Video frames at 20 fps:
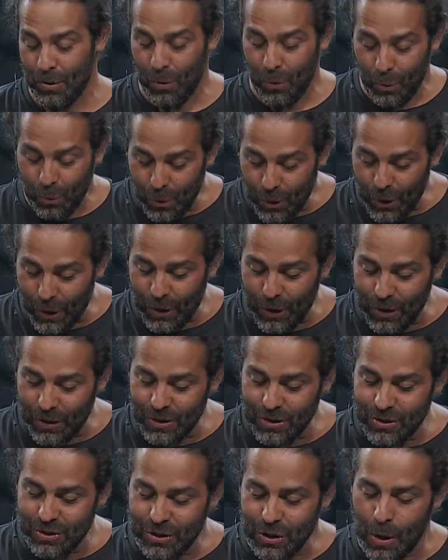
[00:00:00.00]

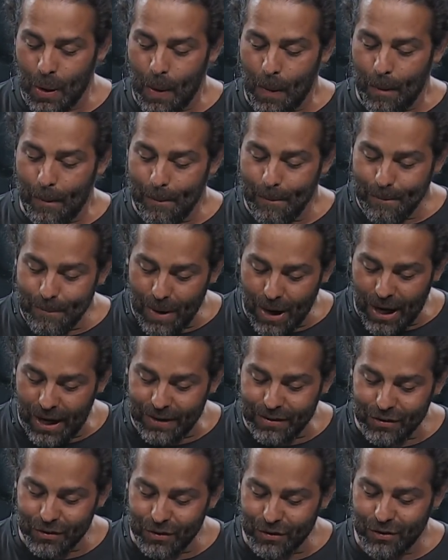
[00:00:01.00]
Words
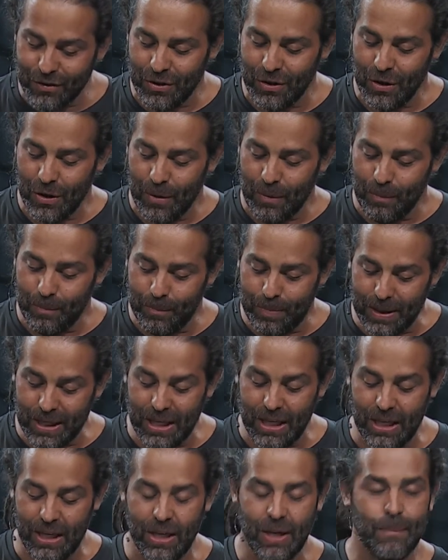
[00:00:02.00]
must
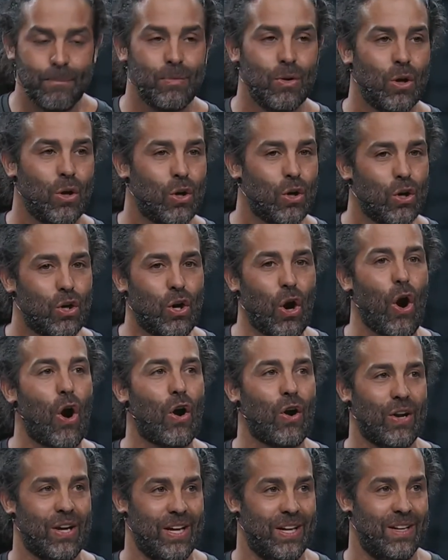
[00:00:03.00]
be
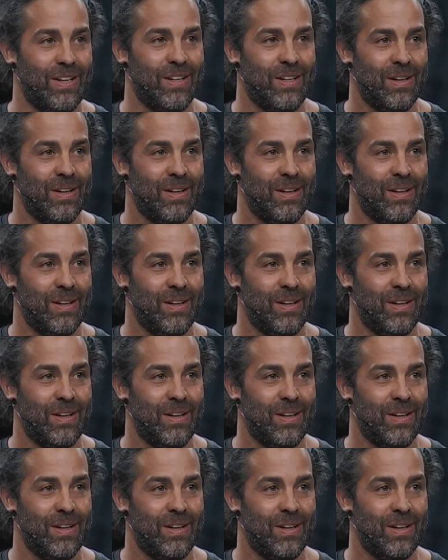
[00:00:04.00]
guarded.